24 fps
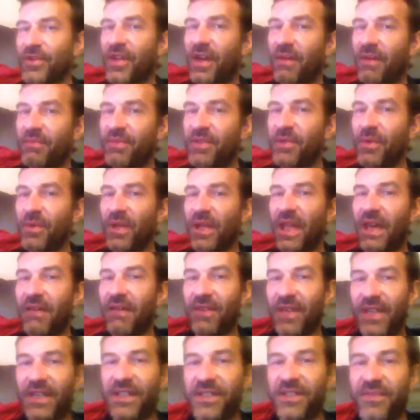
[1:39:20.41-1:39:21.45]
up to
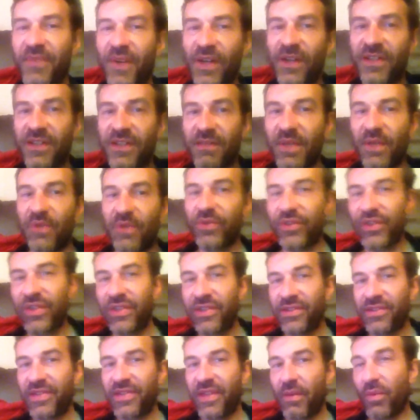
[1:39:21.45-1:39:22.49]
11 as far as
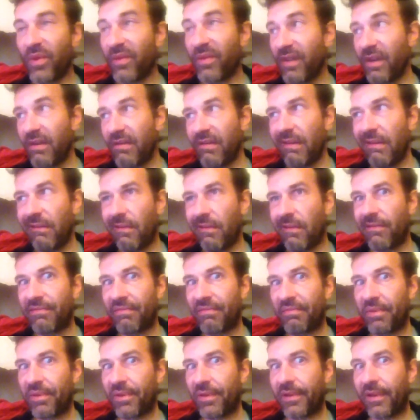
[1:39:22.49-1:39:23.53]
emotions that we're very
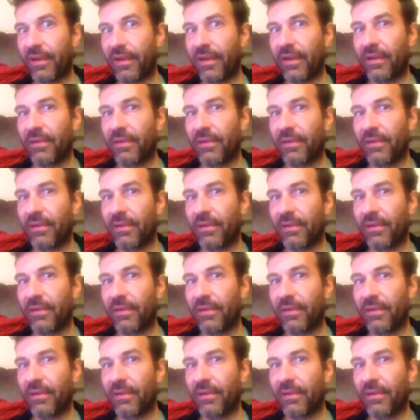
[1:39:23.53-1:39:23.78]
off-putting